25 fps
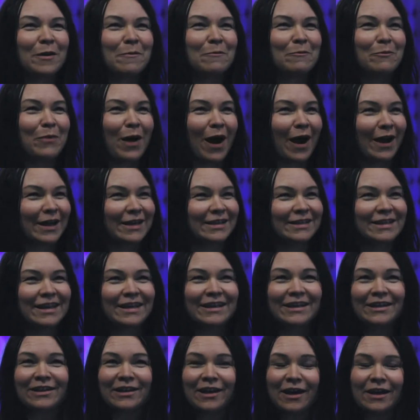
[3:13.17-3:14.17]

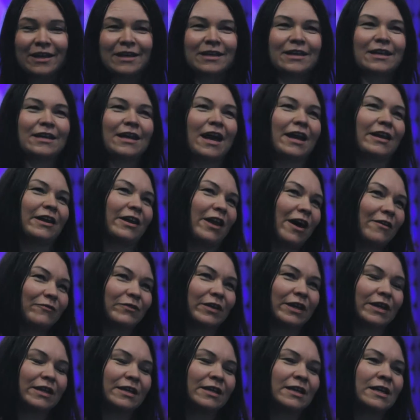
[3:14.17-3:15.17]
buying, liking and
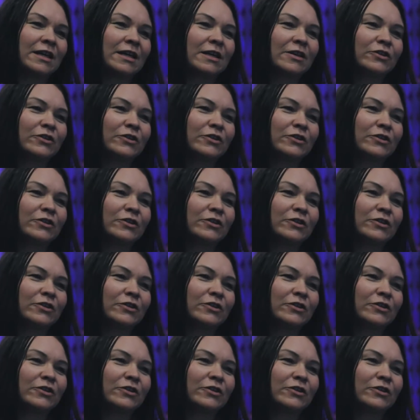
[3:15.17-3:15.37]
loving